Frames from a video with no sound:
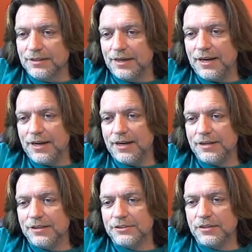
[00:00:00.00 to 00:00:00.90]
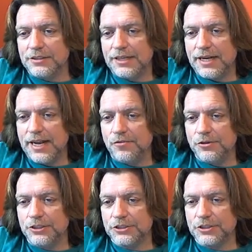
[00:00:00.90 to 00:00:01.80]
Uh, so today we're
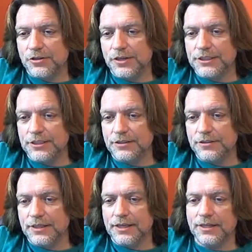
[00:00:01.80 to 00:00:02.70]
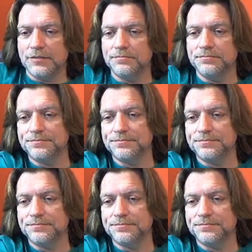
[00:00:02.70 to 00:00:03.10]
just going to um,